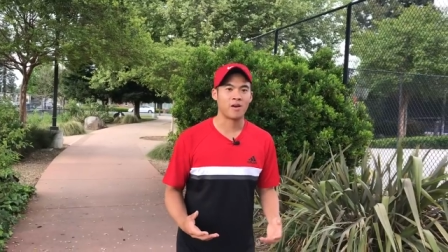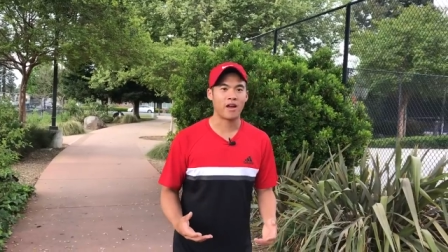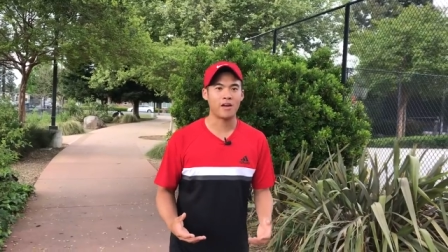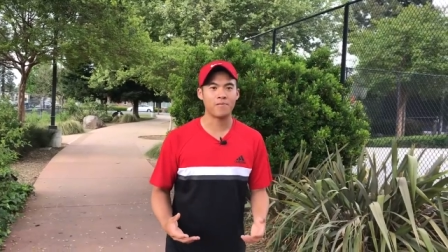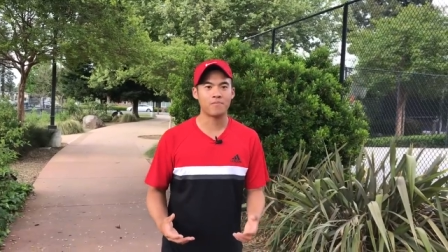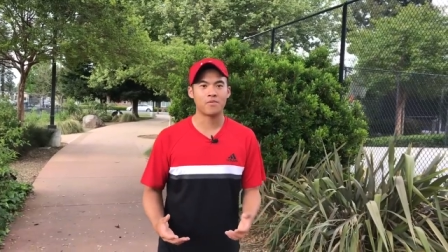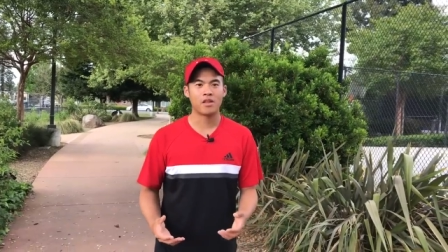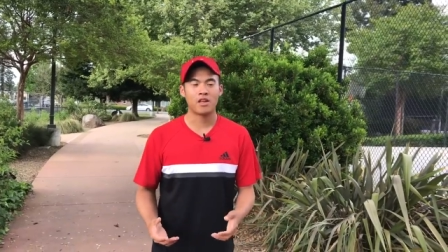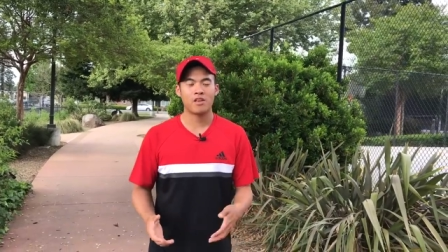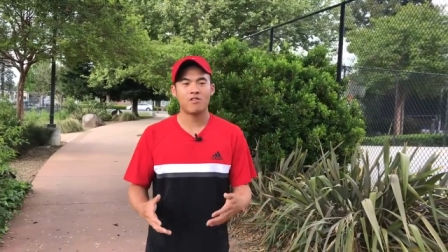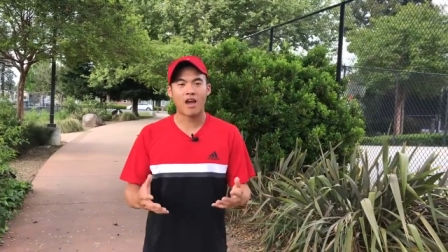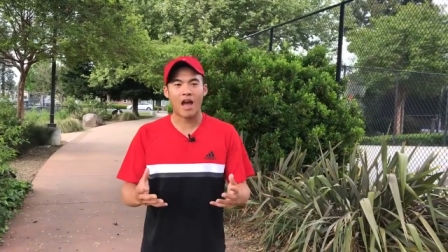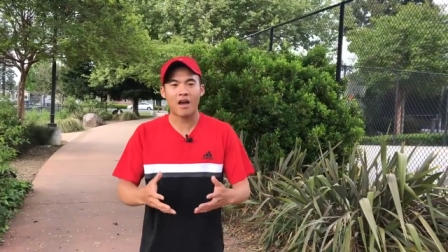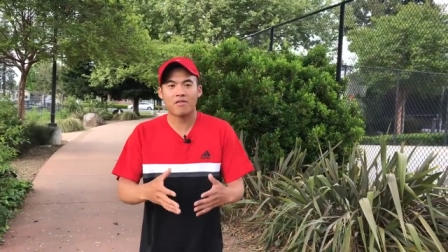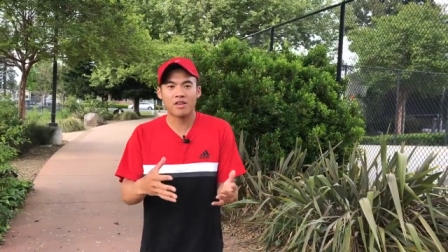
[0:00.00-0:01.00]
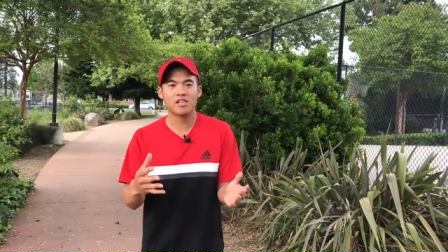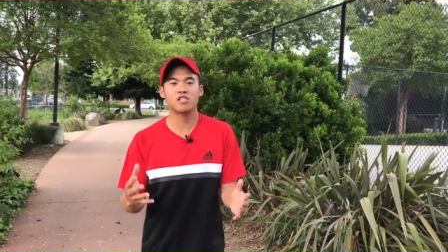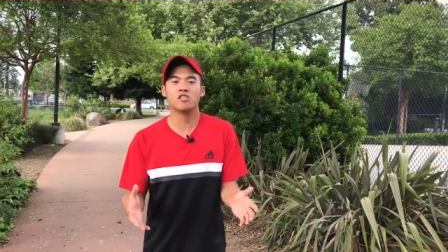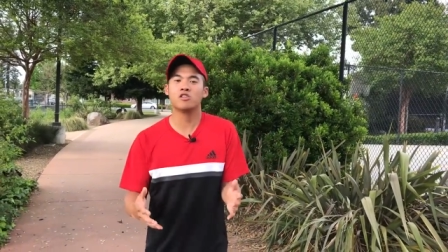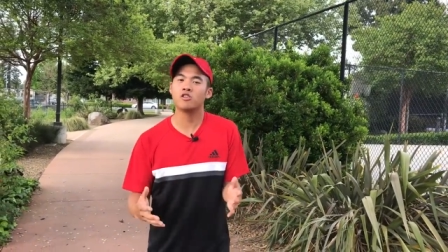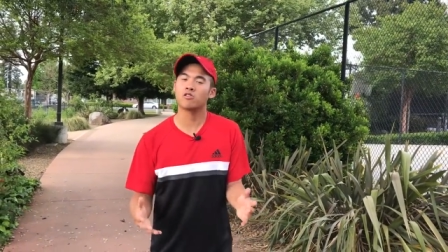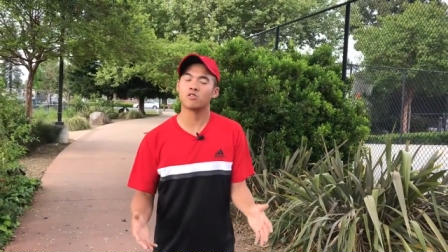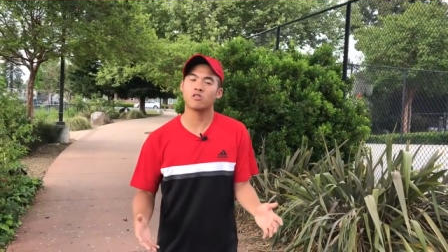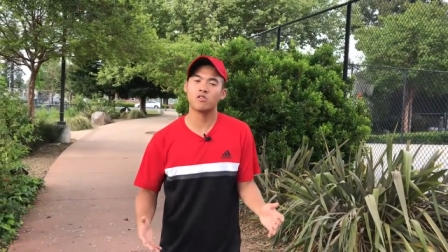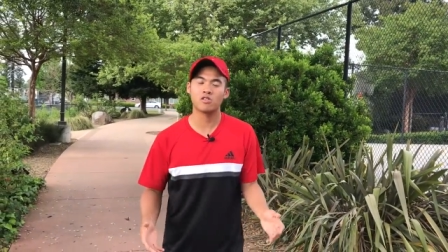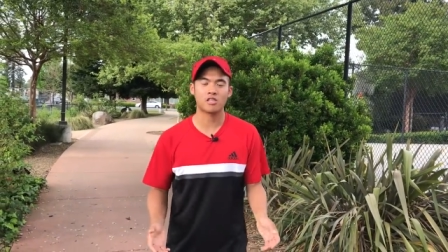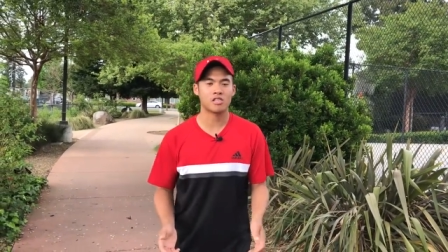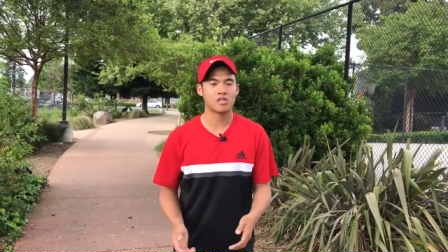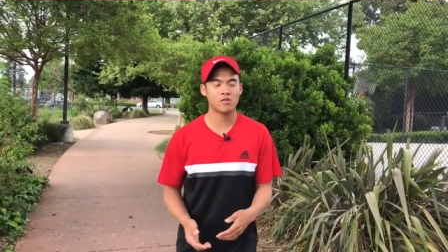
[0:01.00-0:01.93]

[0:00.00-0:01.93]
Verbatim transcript: right? You have it and you don't lose it.